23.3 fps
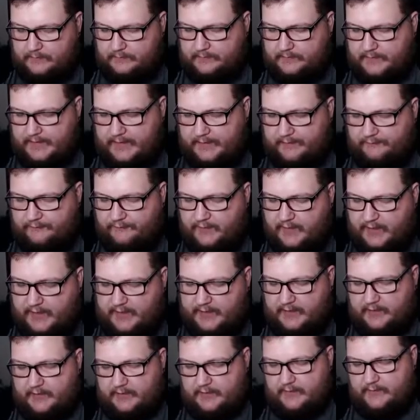Save
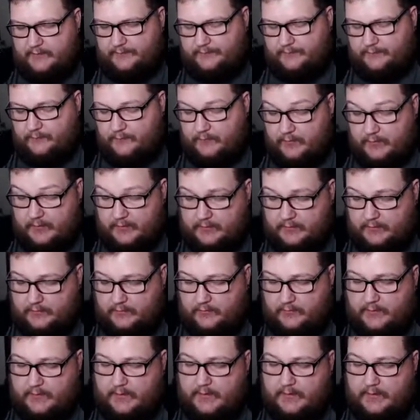fire. Water,
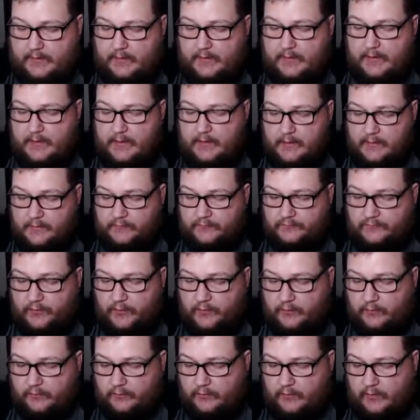okay.
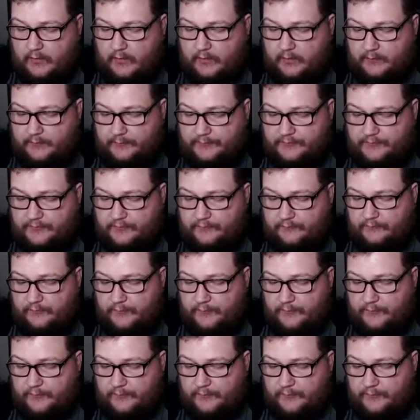Struggle gloves.